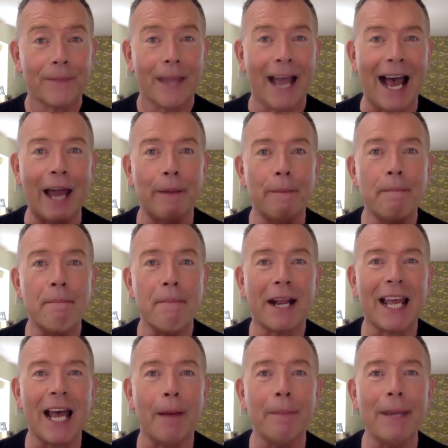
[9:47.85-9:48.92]
and
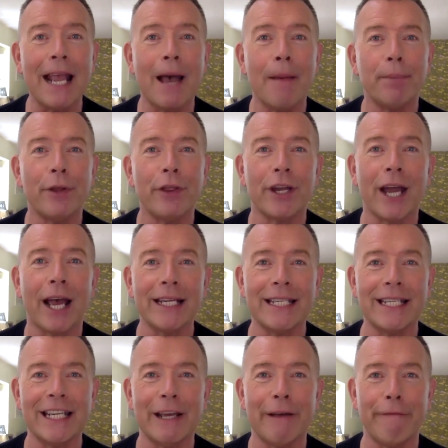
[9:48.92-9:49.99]
coming up with an
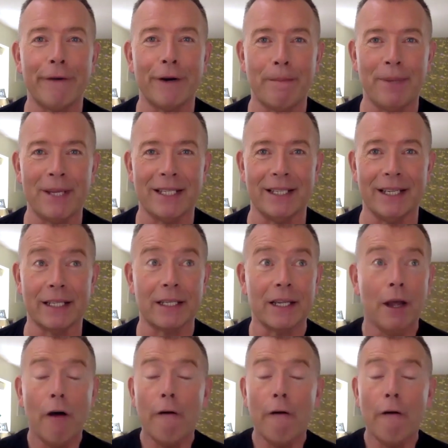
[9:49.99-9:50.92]
idea for a business.